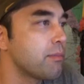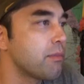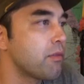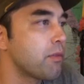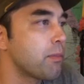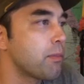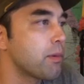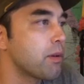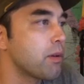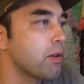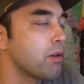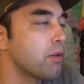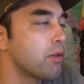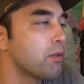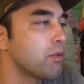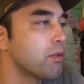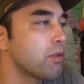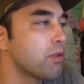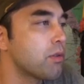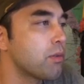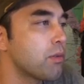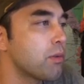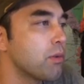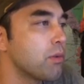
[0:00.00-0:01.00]
of them go
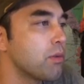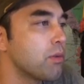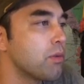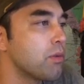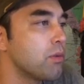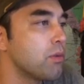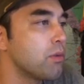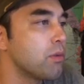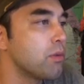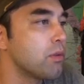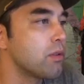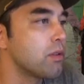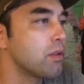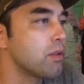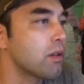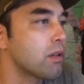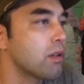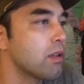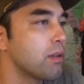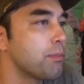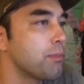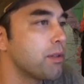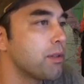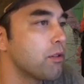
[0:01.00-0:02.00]
through the
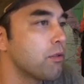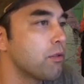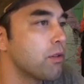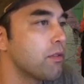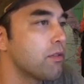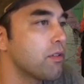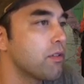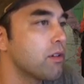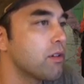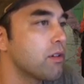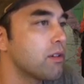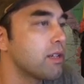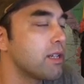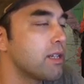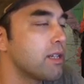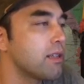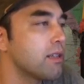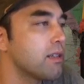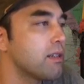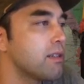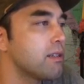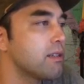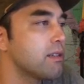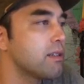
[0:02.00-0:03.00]
Columbia River and
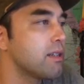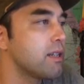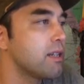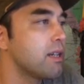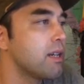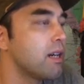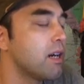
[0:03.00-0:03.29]
inland.